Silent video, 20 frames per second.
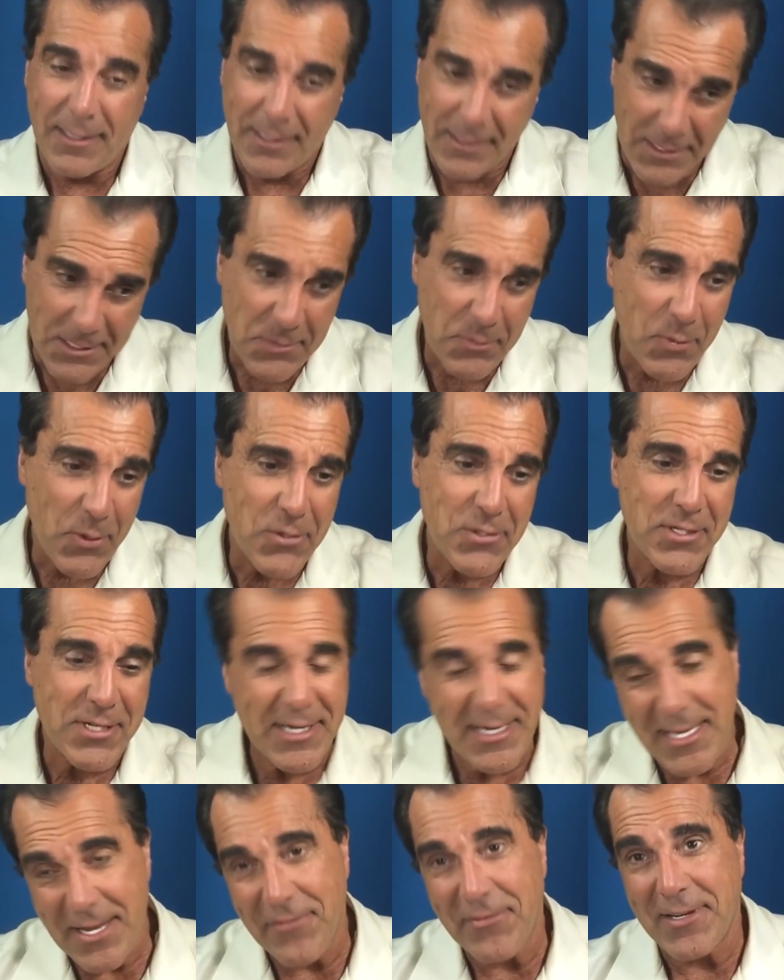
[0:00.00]
This
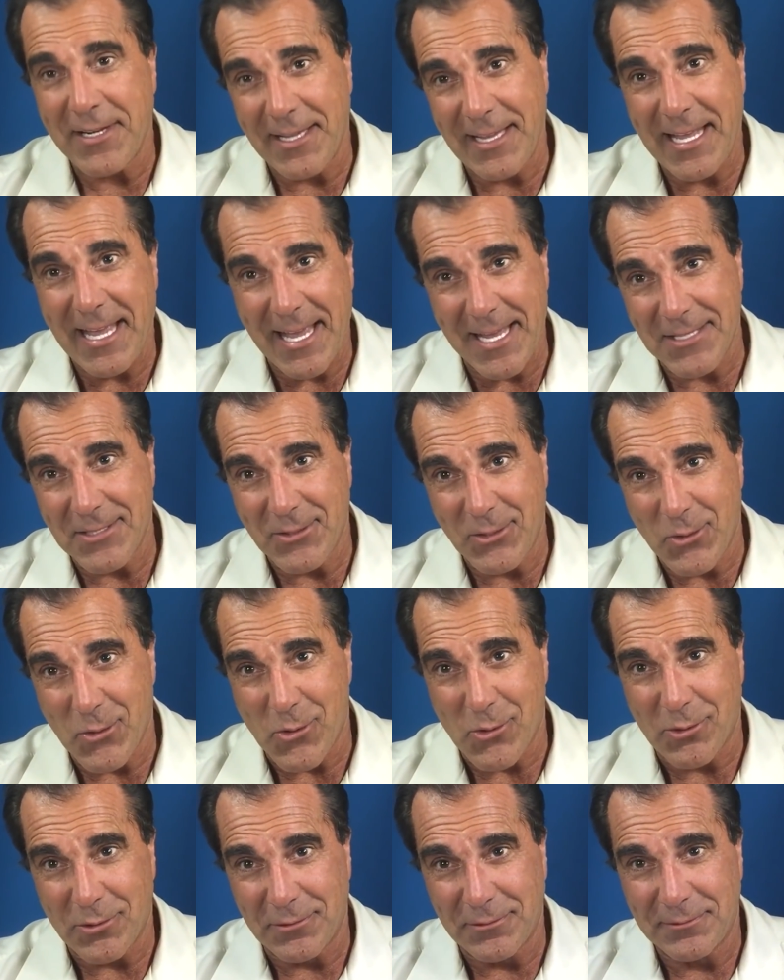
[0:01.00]
person definitely has a
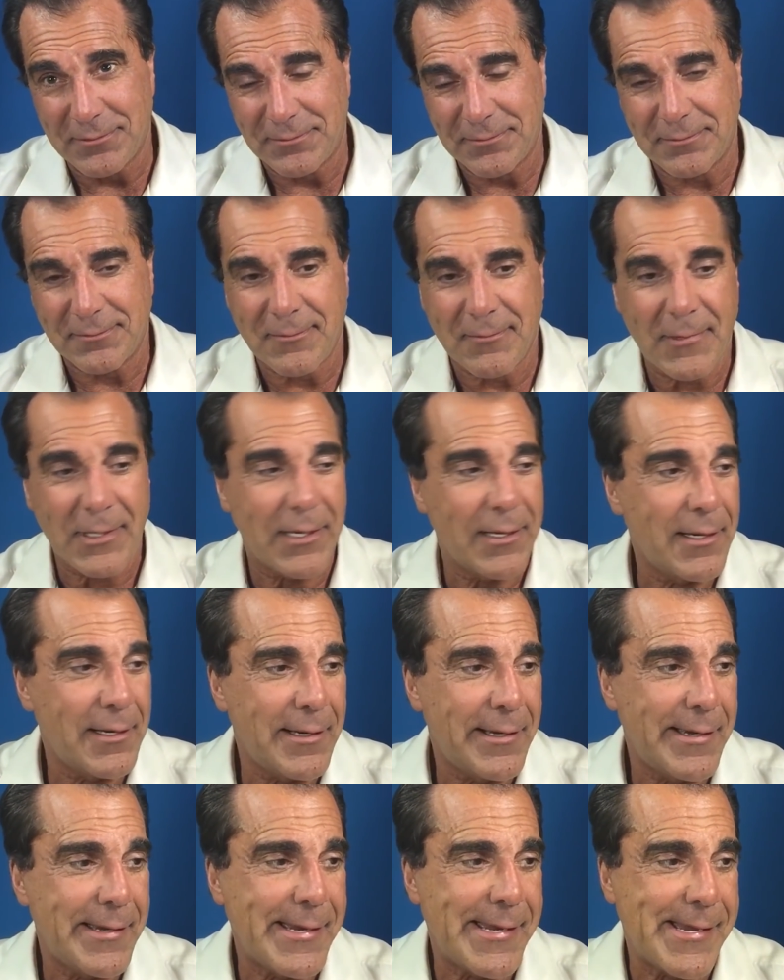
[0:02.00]
goal.
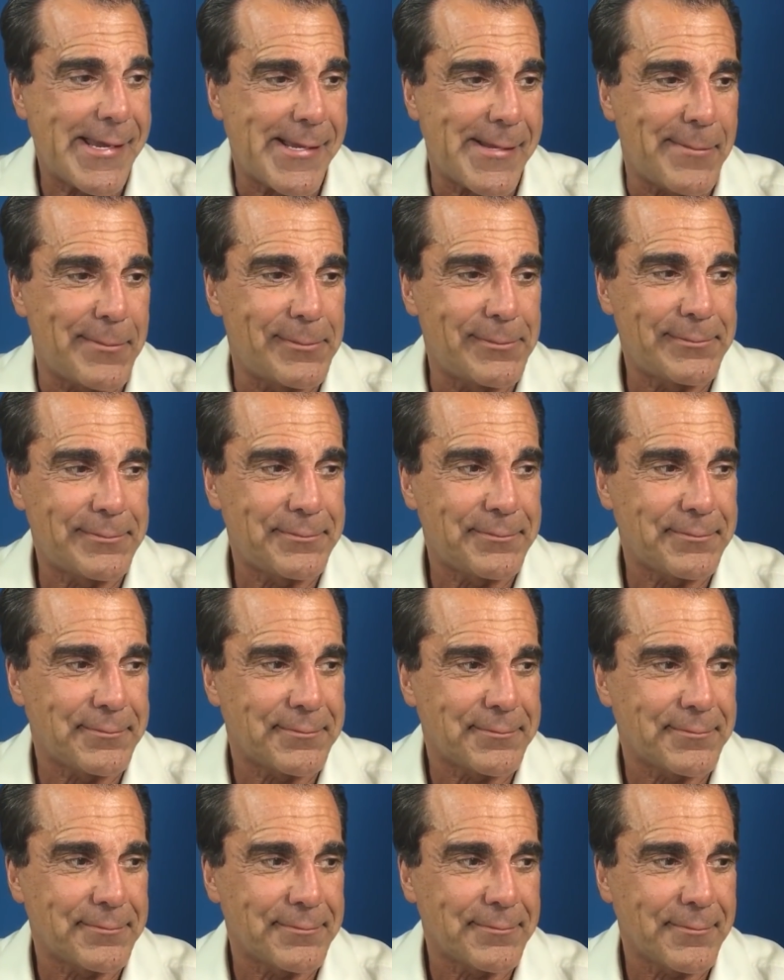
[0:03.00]
I
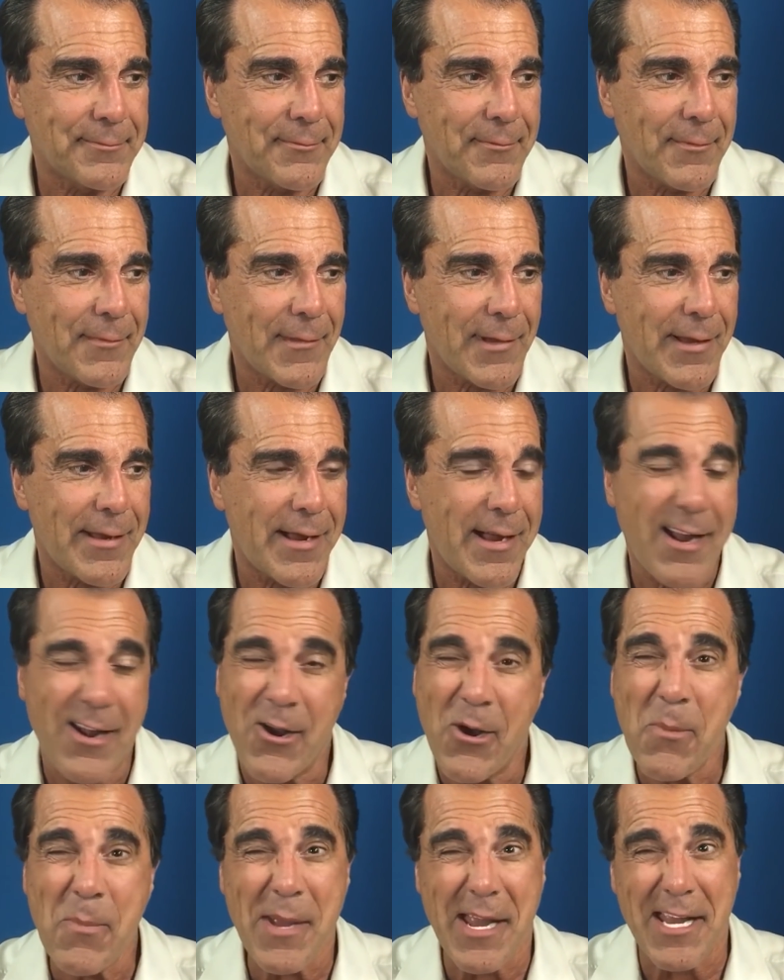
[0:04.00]

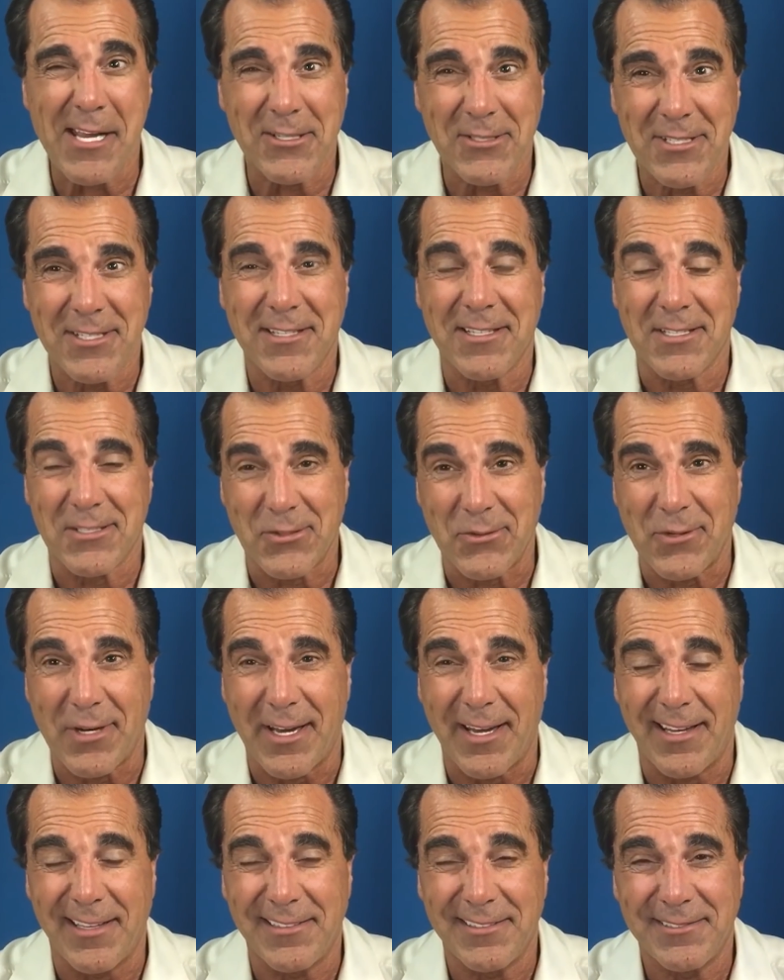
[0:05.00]
hope I answered this
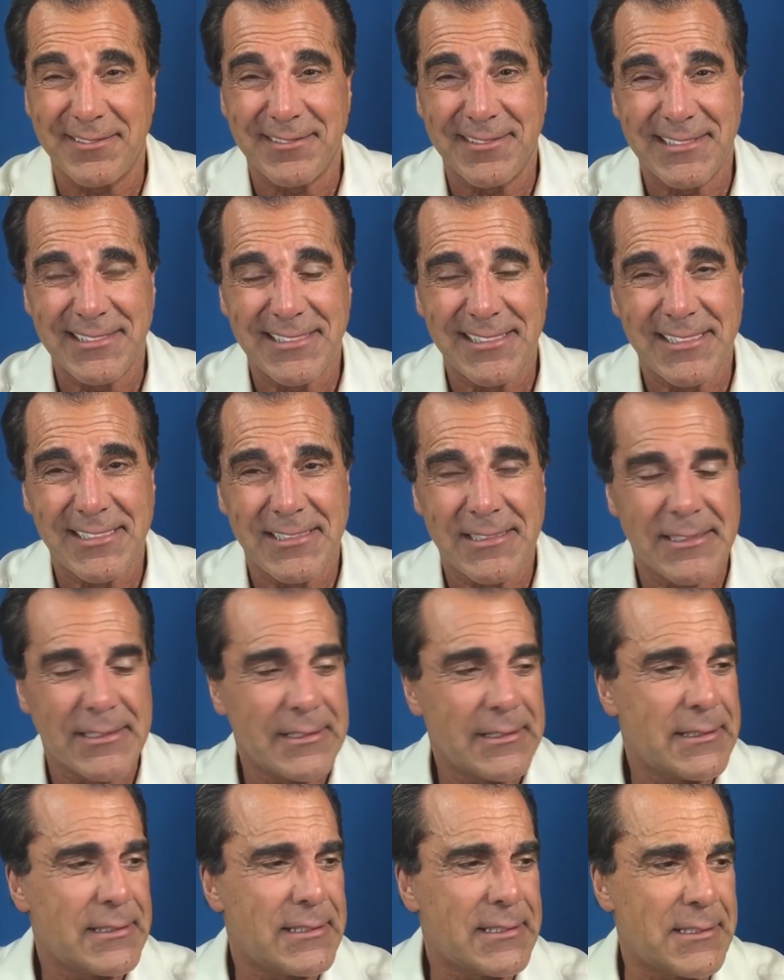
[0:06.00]
right.
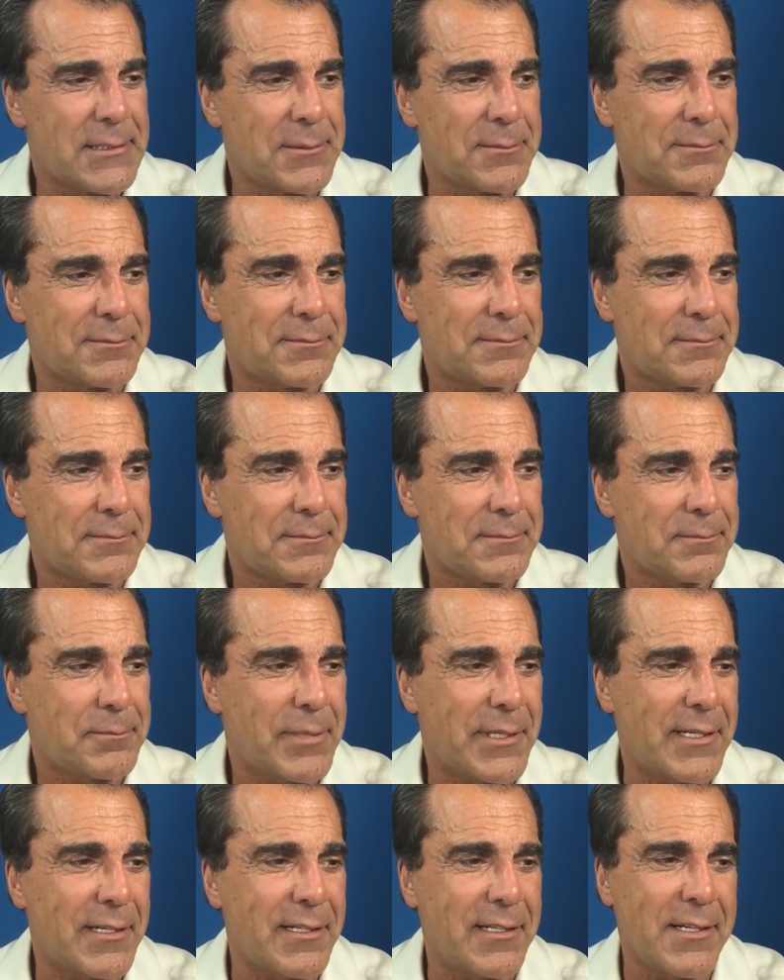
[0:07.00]

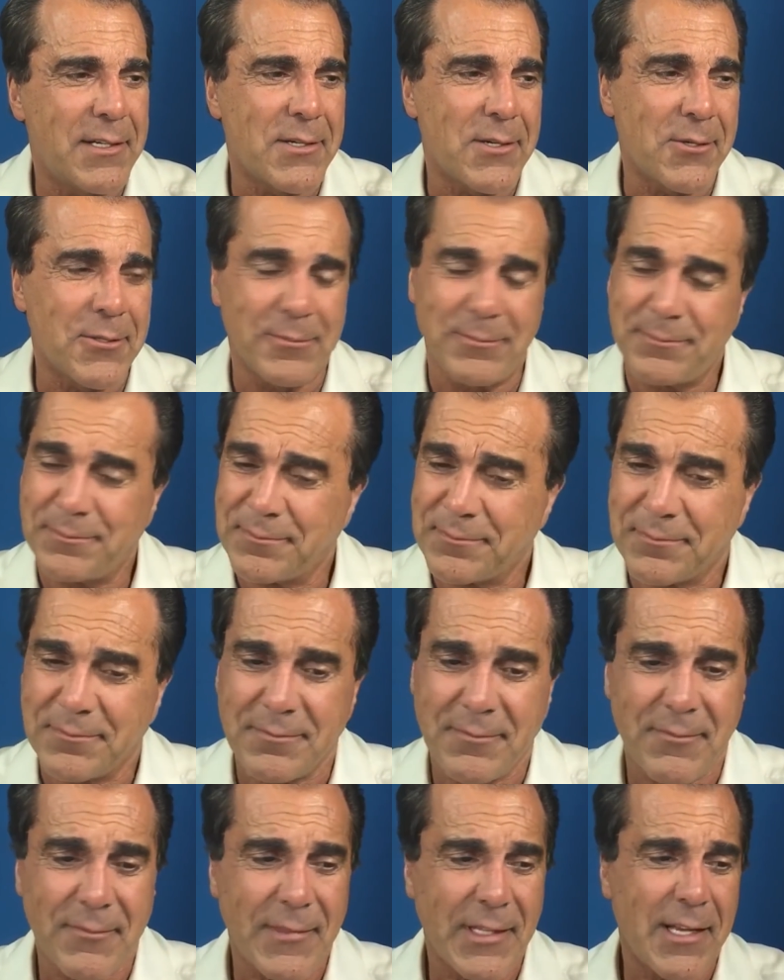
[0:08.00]
But
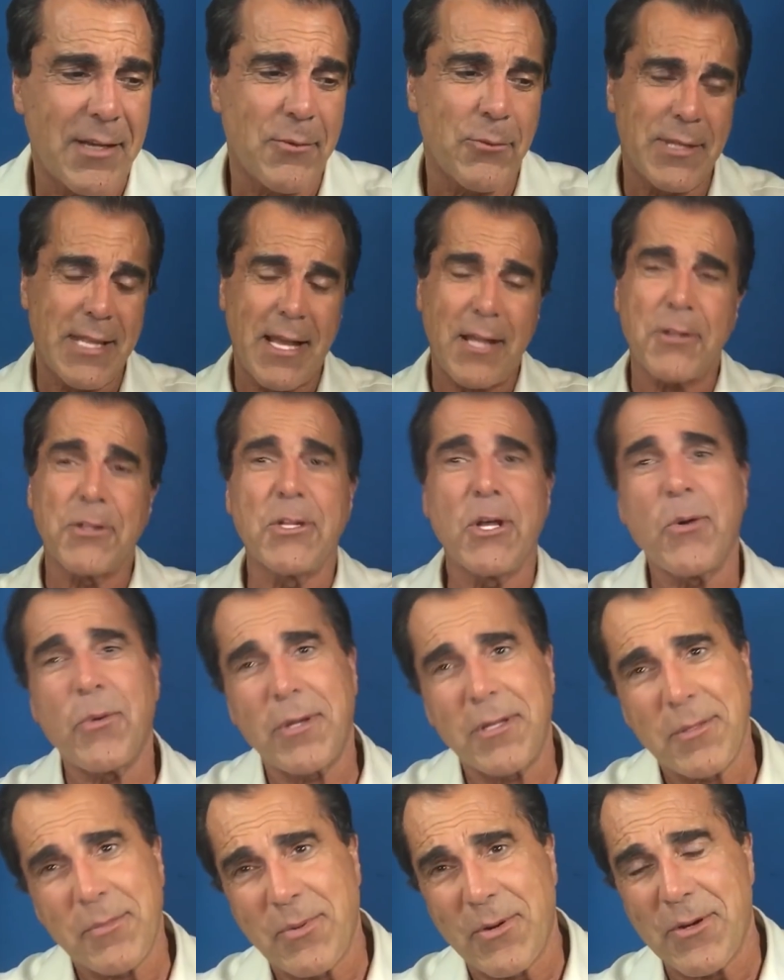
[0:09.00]
without
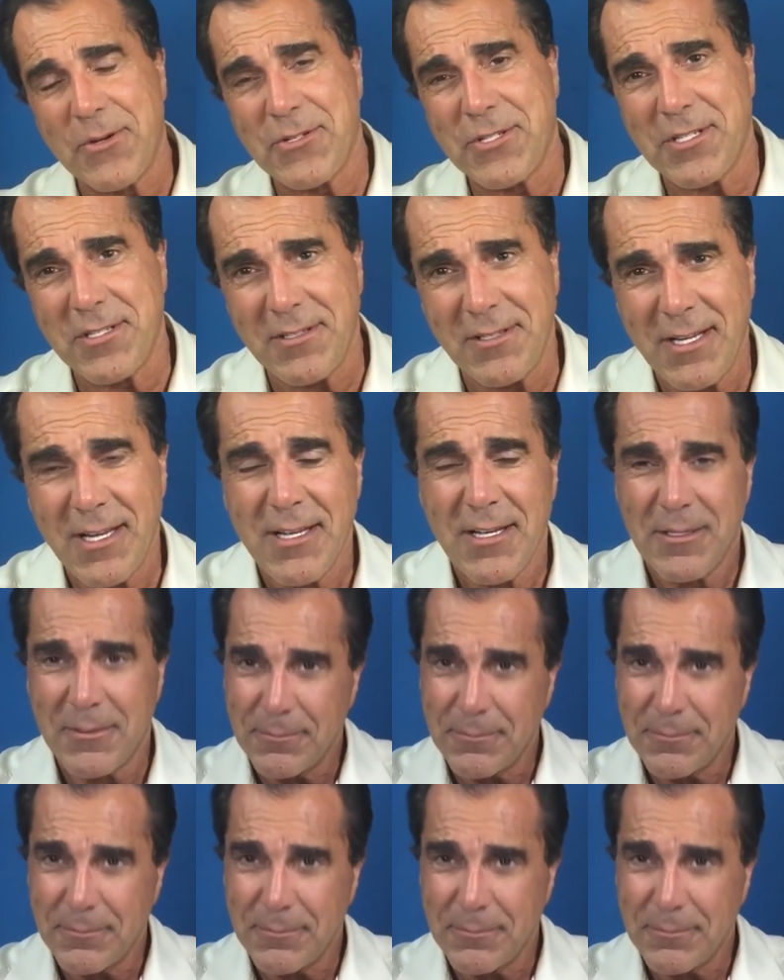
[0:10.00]
knowing the person,